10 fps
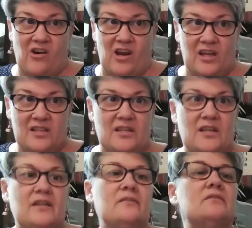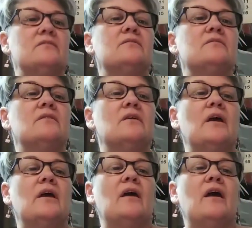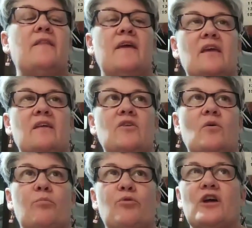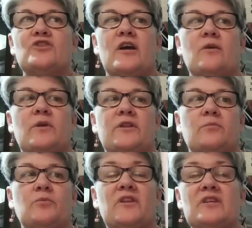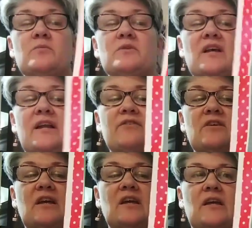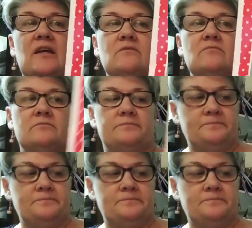Sorry, I guess I didn't. And they give you a project with them. Well, this one's got everything in it.